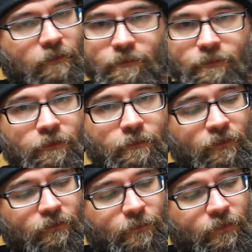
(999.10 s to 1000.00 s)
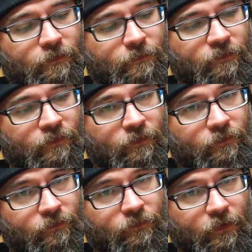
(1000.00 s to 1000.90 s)
And boobs is boobs.
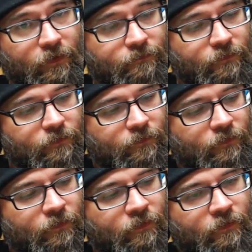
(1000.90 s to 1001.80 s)
Sorry, folks.